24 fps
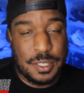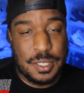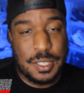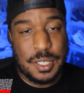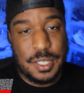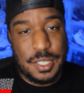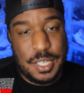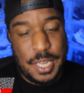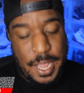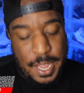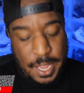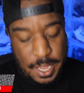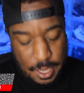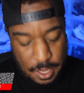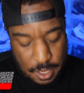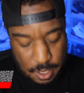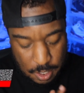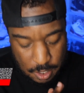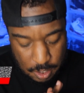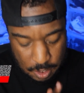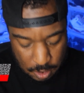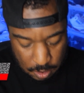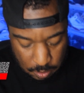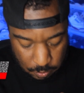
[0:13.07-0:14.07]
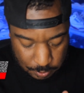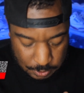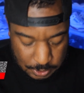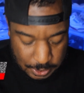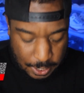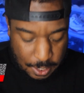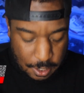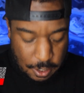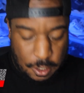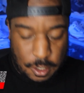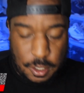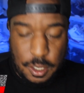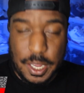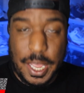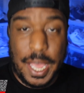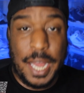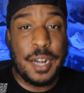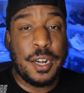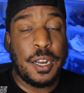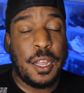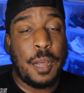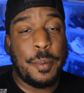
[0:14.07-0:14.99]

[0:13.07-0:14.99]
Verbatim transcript: Today, we're taking a look at an